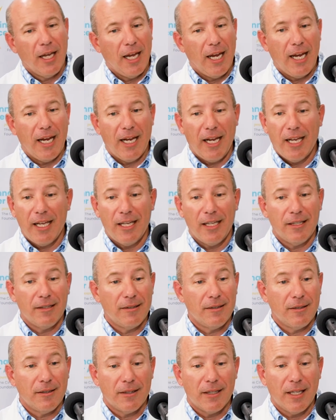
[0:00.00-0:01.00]

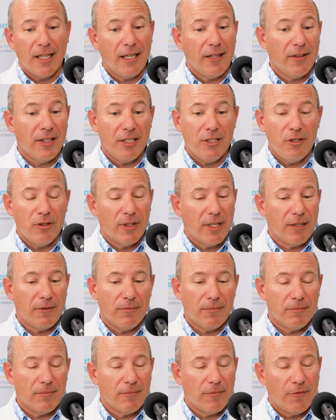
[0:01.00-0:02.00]
And they do. They
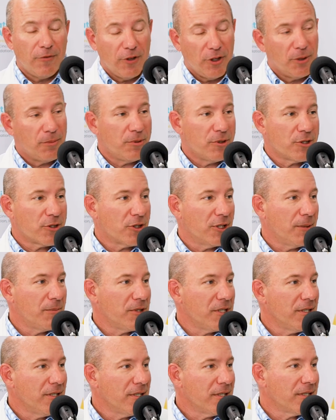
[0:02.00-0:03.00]
fill the
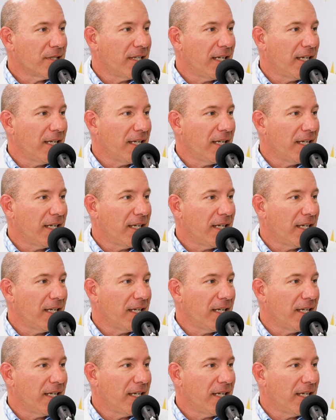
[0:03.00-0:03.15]
prescriptions.